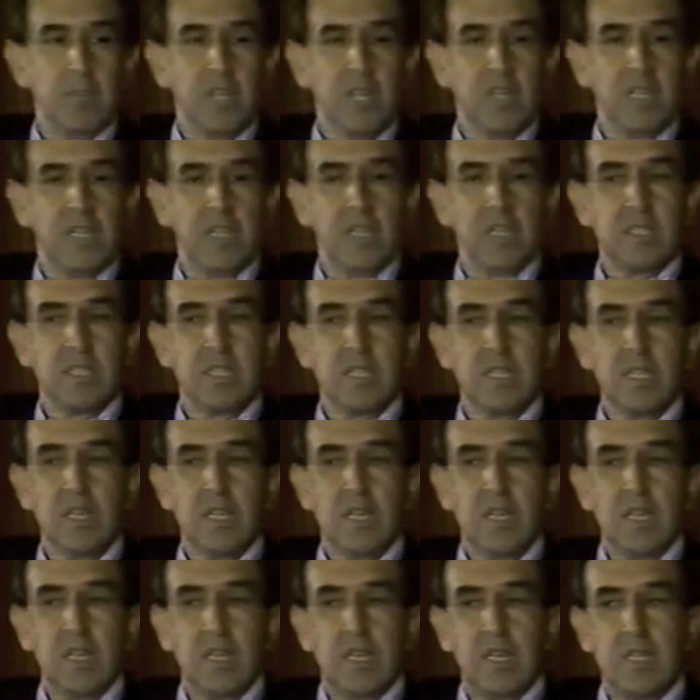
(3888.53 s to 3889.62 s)
buildings,
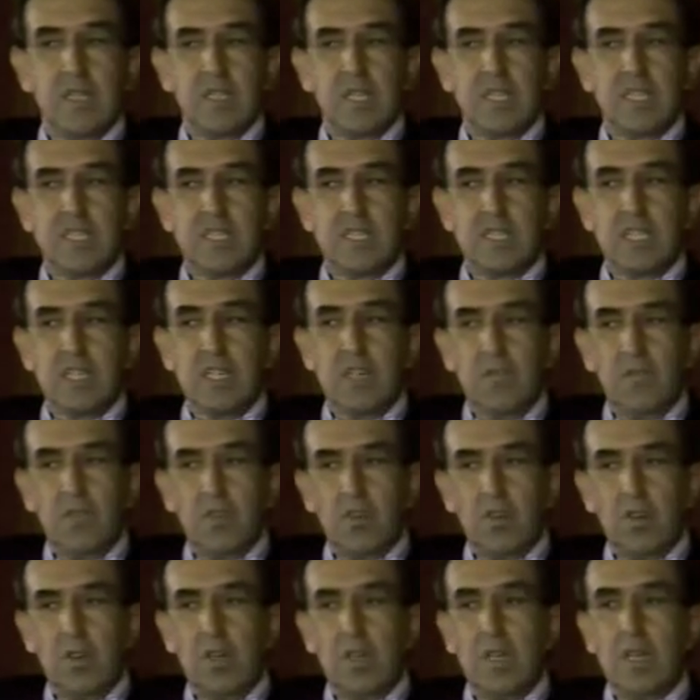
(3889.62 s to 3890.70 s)
is that
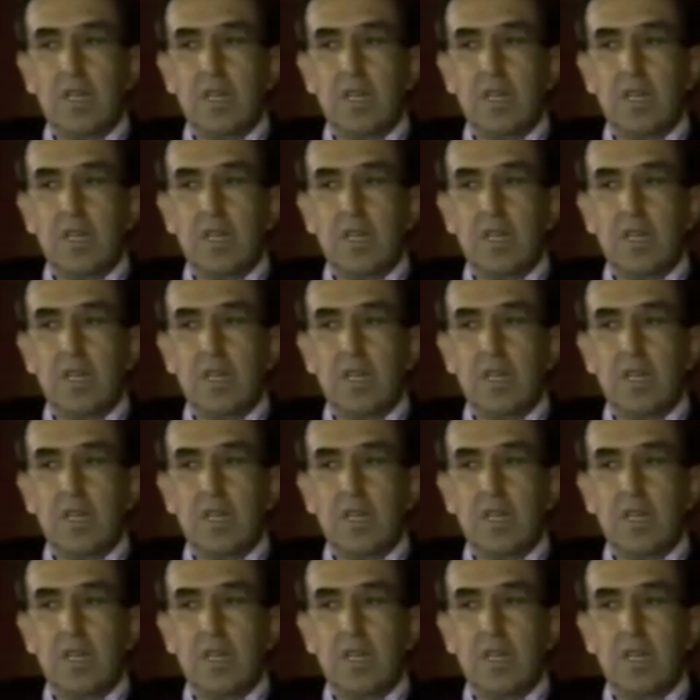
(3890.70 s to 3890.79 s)
therefore,